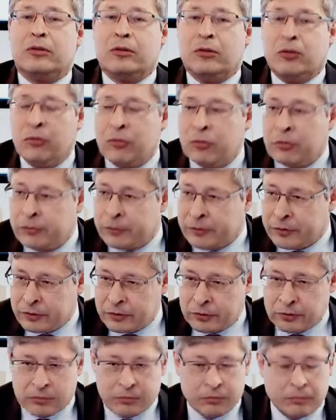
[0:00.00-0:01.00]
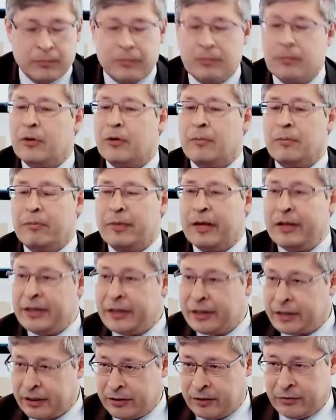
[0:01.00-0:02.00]
all over many
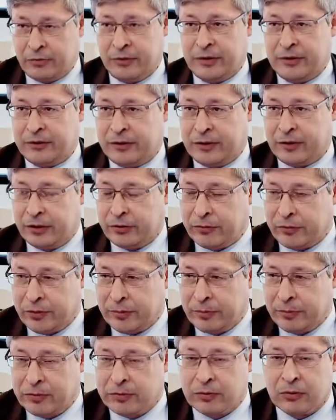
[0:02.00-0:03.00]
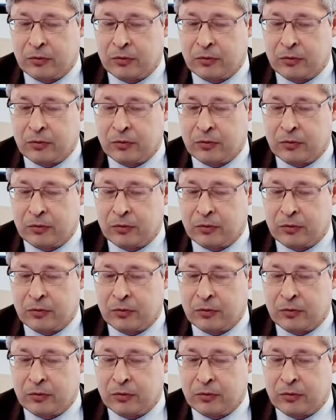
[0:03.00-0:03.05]
countries in Europe